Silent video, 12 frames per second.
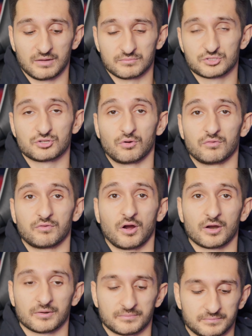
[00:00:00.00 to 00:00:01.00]
so
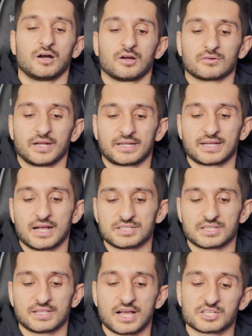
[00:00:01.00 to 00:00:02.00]
far. Alright guys,
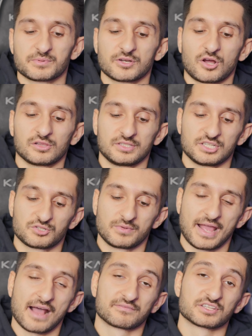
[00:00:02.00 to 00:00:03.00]
and last but not least, we
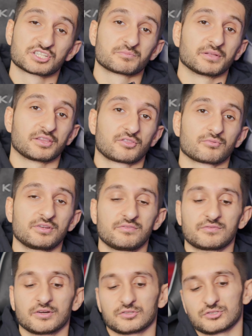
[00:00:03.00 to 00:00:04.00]
have the split 3
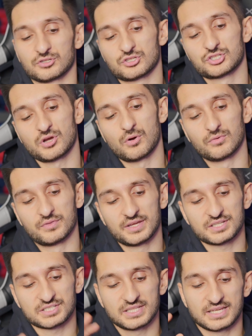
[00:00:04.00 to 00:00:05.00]
filter. So
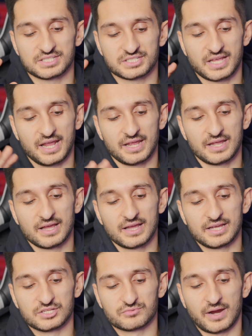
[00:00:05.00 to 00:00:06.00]
this, they say,
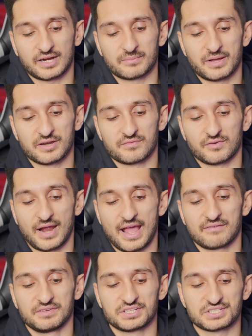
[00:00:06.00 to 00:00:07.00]
is recommended for
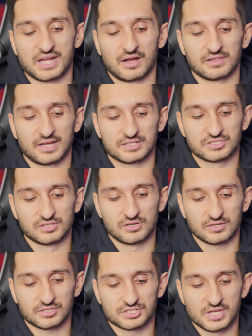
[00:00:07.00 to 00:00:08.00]
heavy stylized
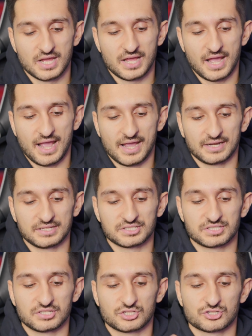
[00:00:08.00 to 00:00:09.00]
looks and is
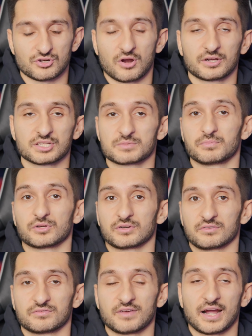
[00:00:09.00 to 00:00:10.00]
the strongest blur
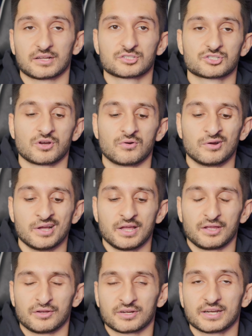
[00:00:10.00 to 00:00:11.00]
effect. So
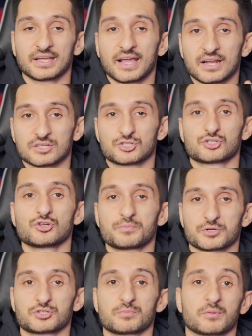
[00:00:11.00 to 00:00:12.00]
you're gonna get a super
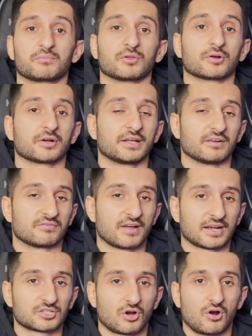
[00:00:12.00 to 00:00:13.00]
blurry
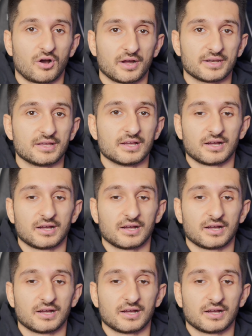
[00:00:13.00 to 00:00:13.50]
effect on